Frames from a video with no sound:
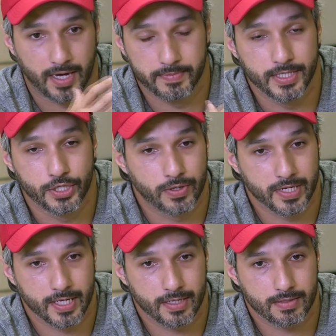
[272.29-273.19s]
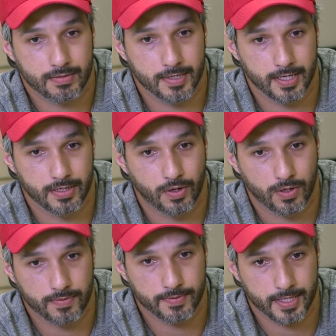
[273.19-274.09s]
I'm enjoying it, and
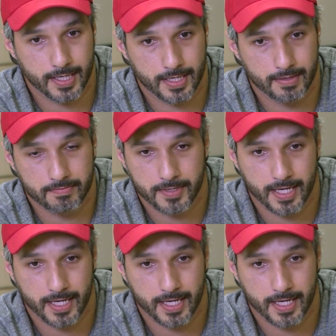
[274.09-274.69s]
hopefully it